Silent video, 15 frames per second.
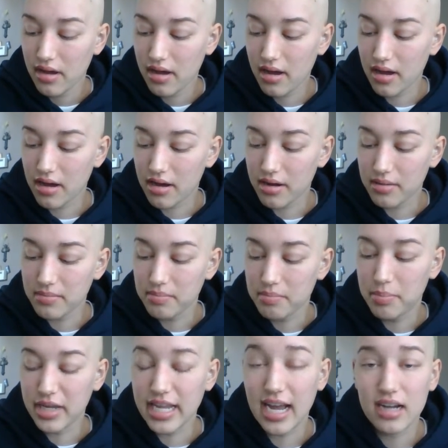
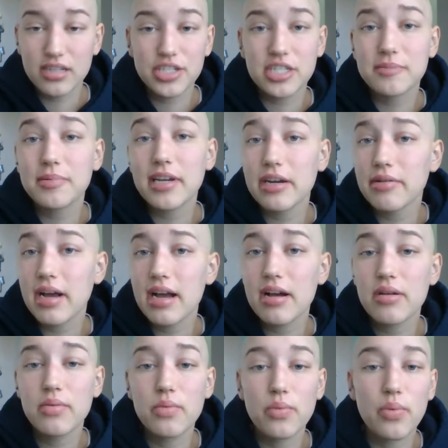But yeah, just play
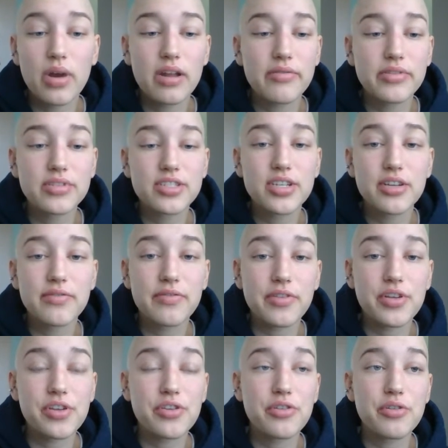around, whatever's good for
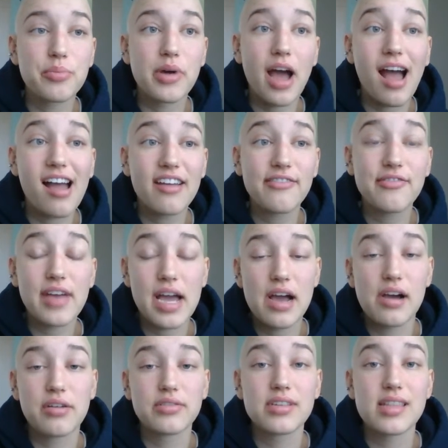you. But I
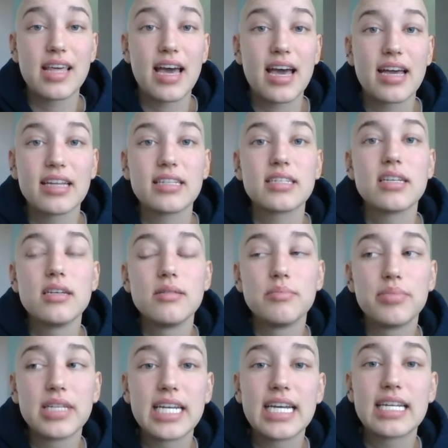found that
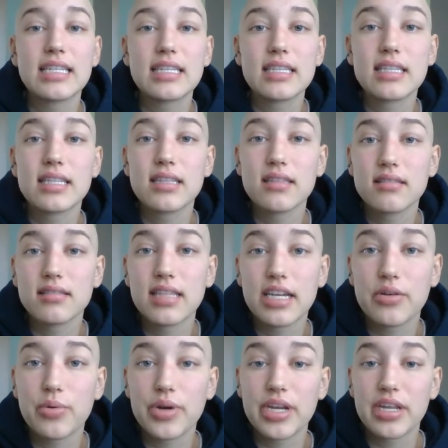bland
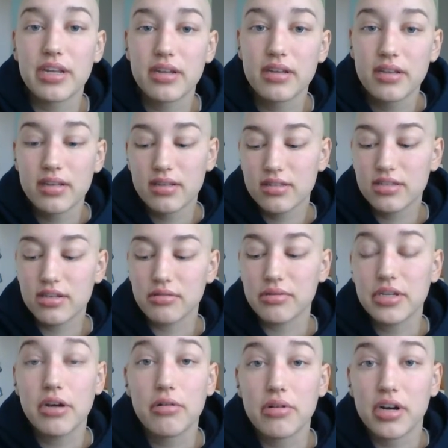liquid, so
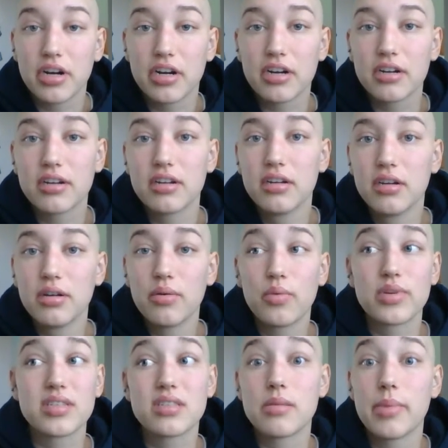yogurt,
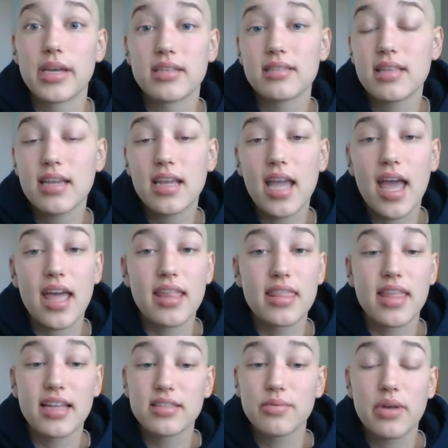was the best thing, and
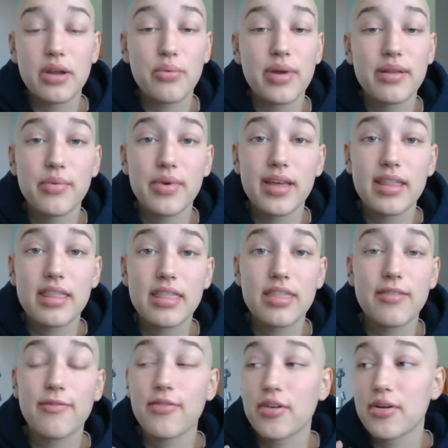that's what I went with
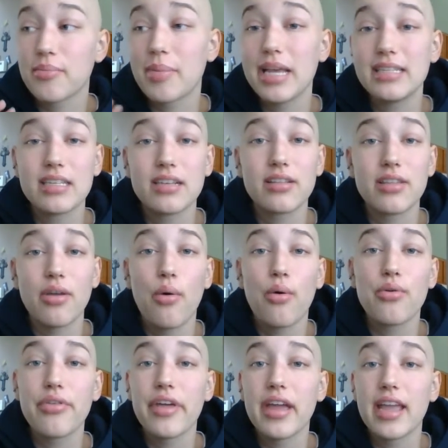for basically the
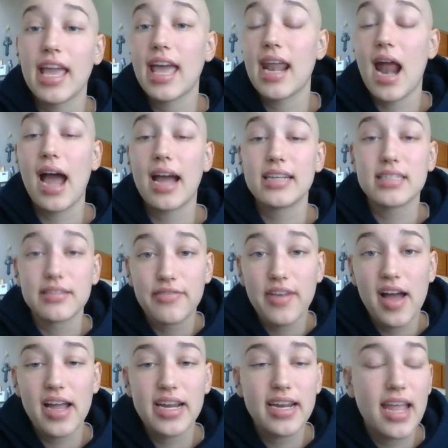whole thing, and I did
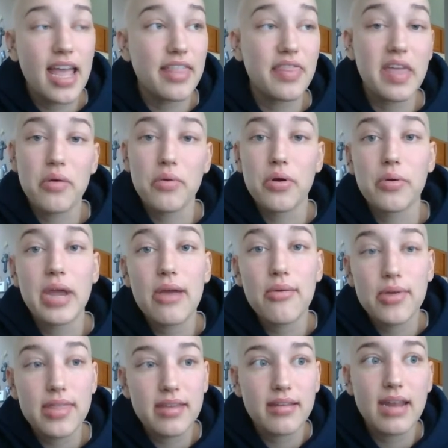fine, and they were okay
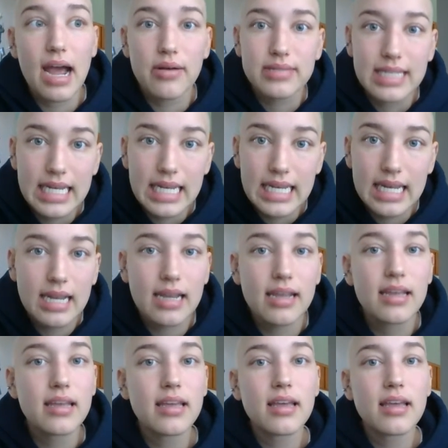with it. I was eating.